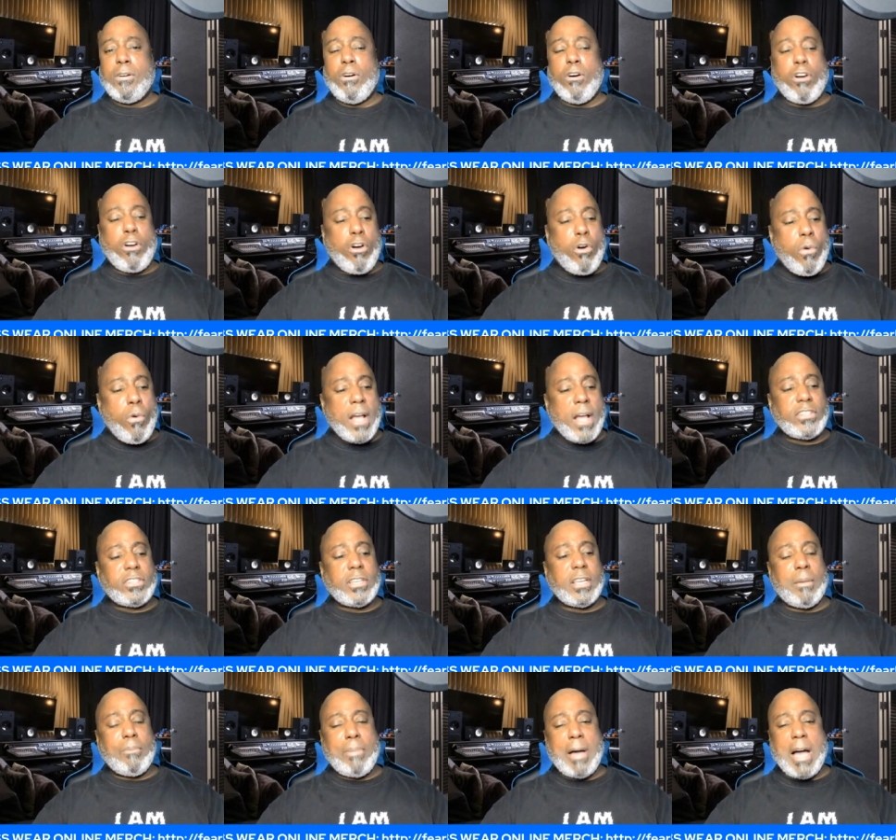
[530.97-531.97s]
or
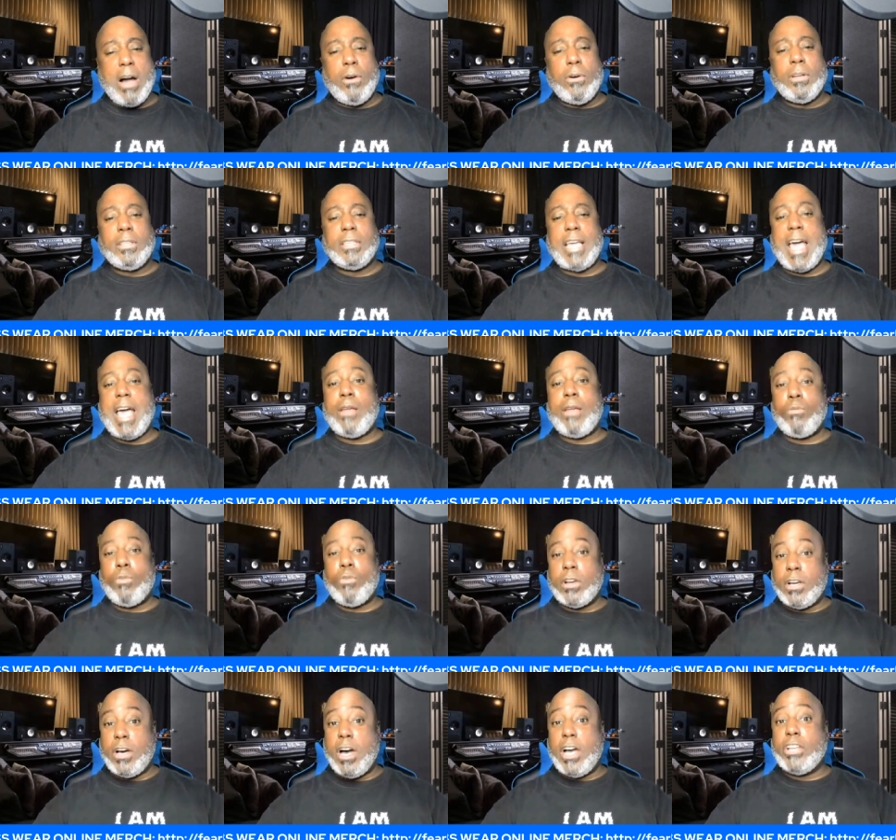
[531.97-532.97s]
question about that
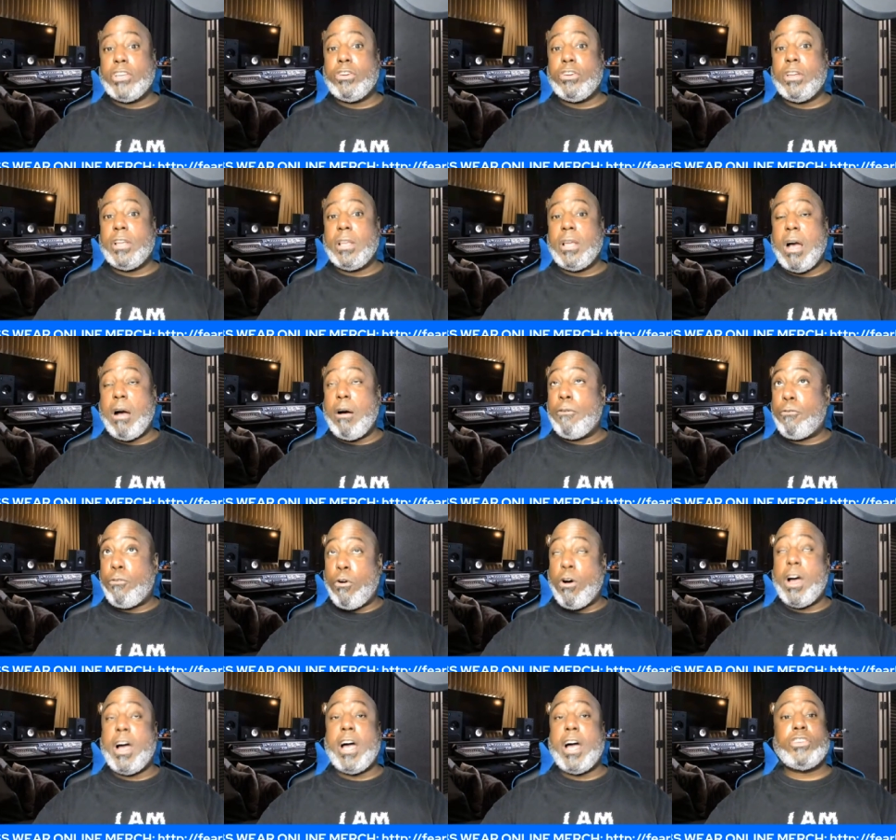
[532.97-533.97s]

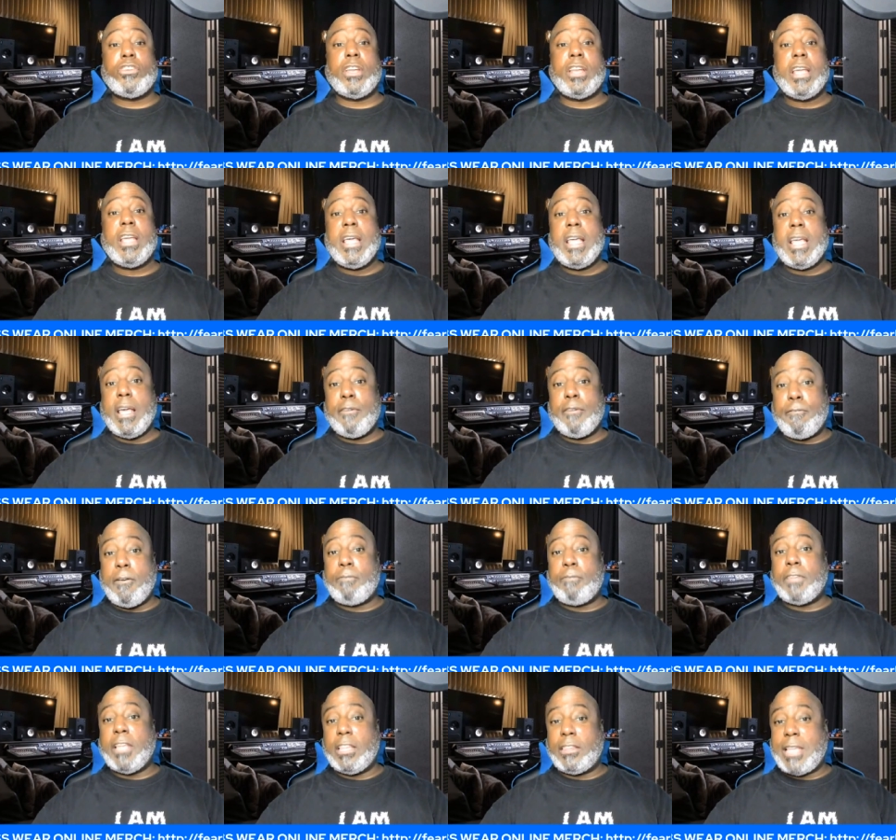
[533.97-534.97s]

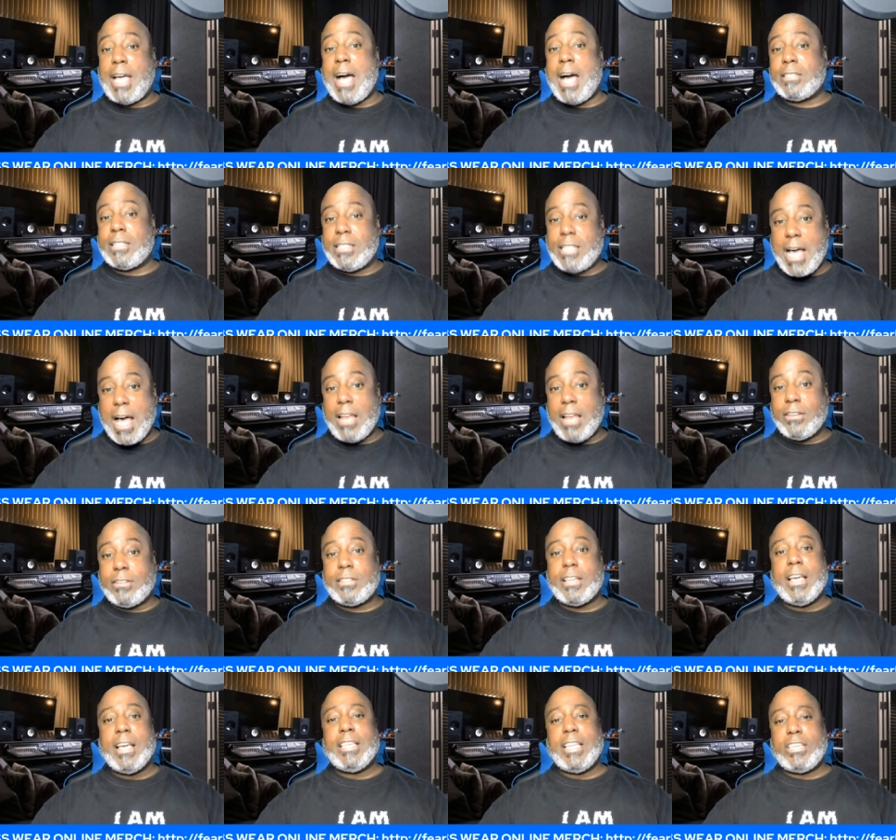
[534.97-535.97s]

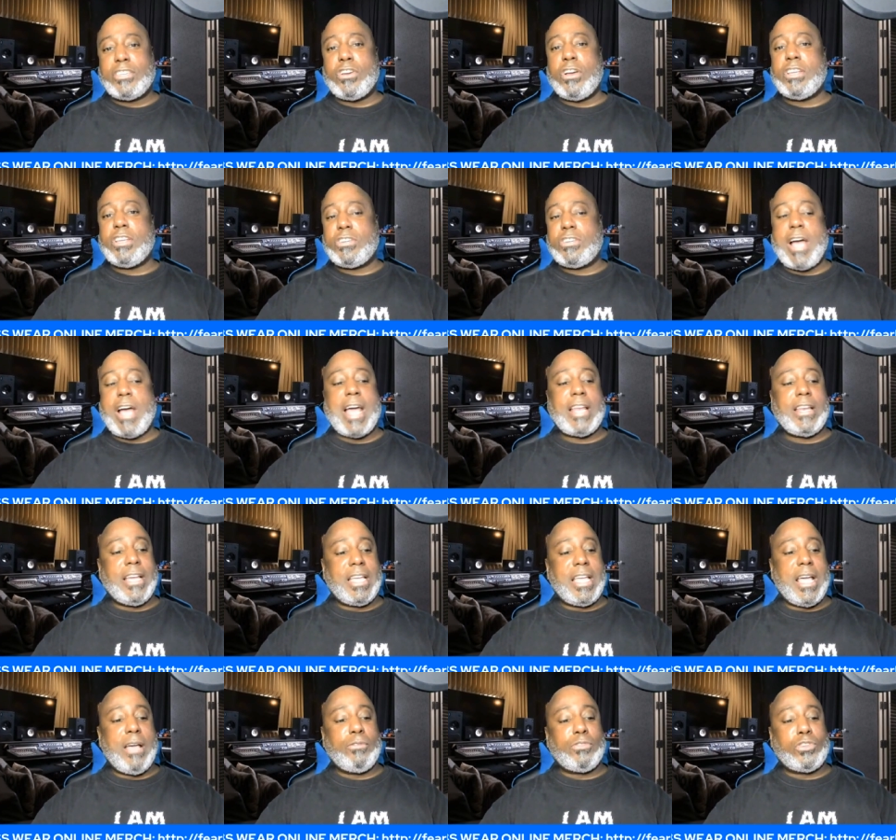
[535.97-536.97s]
$450,000 that you're trying to
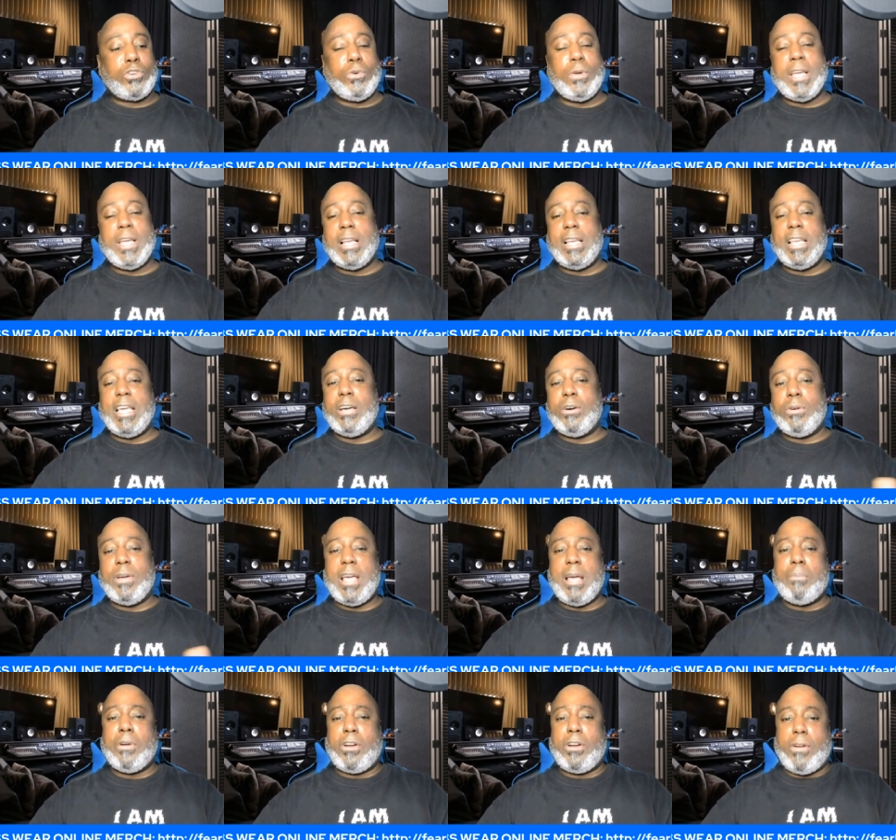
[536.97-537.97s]
give to illegal
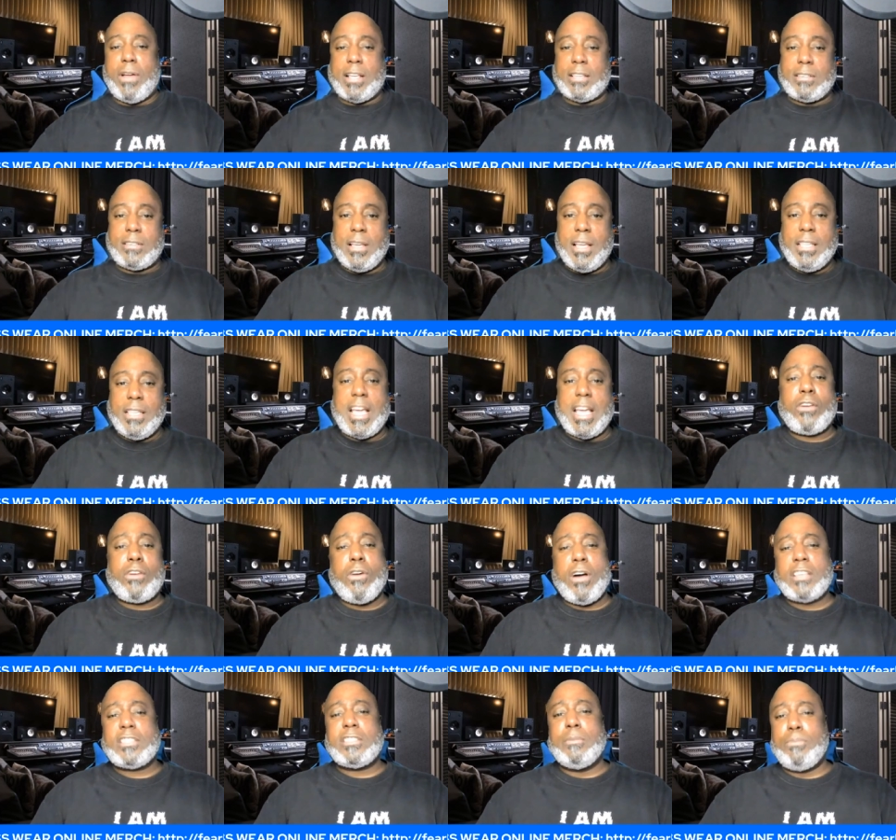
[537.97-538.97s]
immigrants that
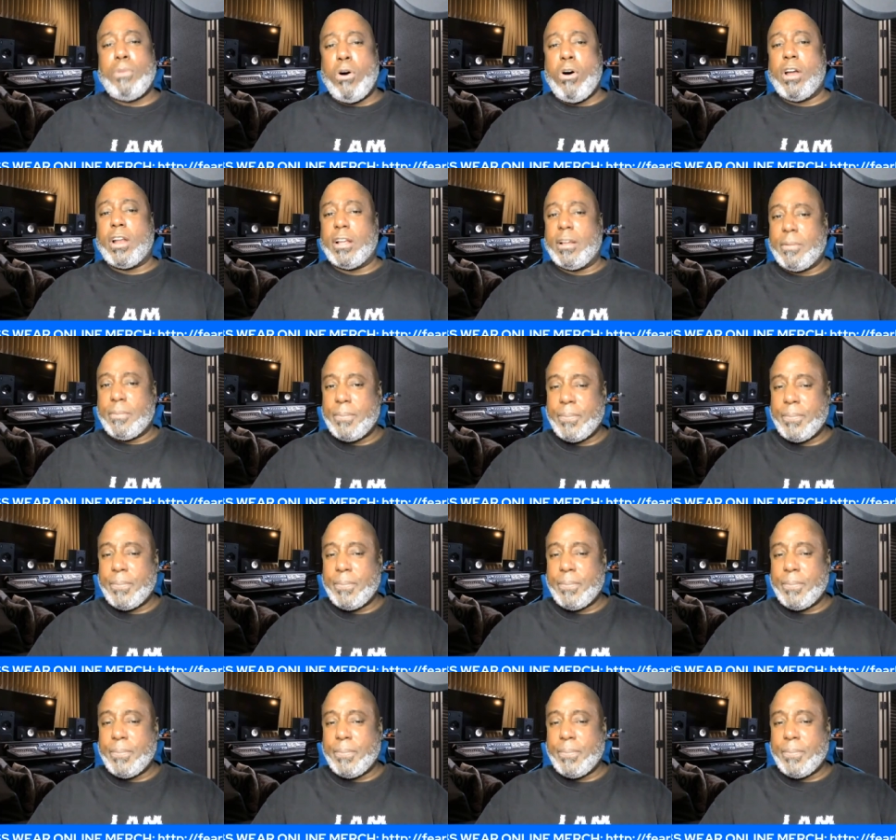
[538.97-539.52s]
cross the border.